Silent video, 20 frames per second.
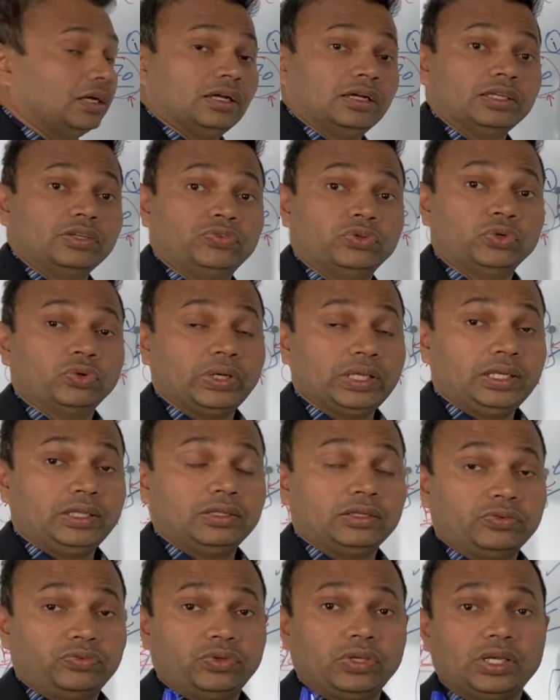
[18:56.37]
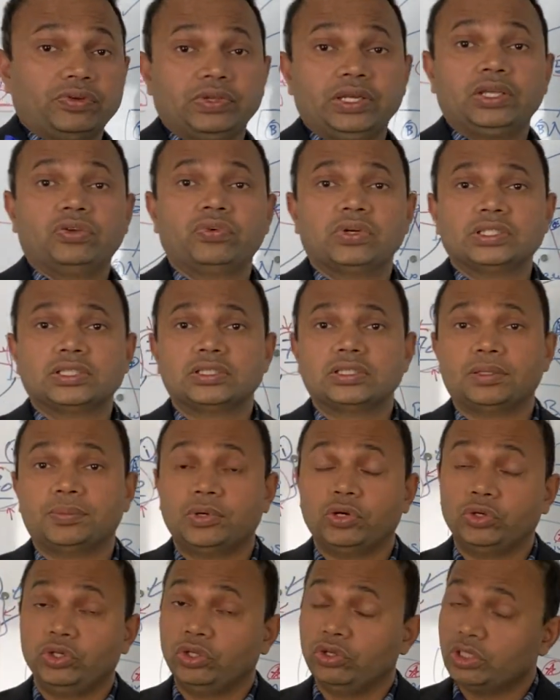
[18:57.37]
If you have any questions
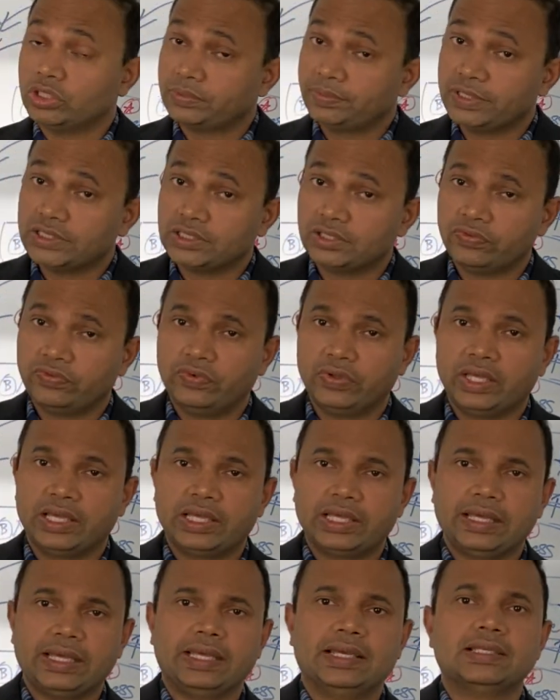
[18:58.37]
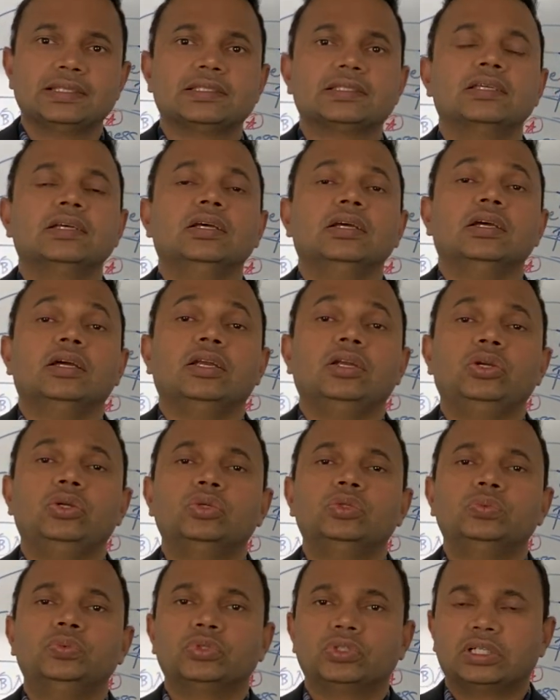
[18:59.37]
about your specific case,
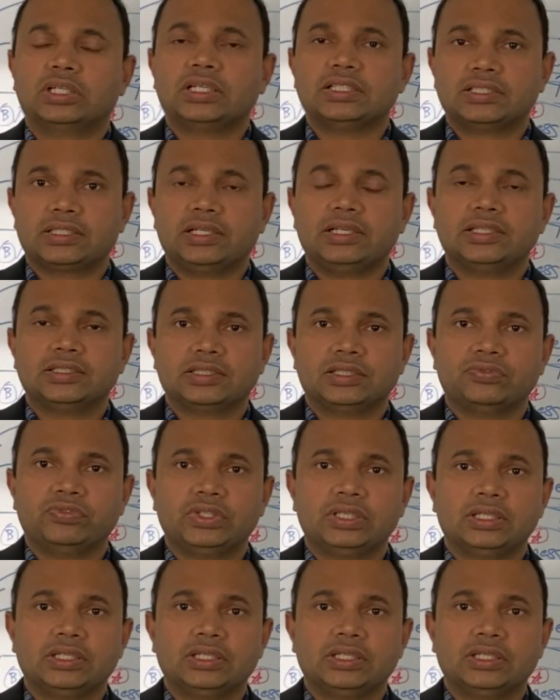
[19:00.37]
do book a consultation with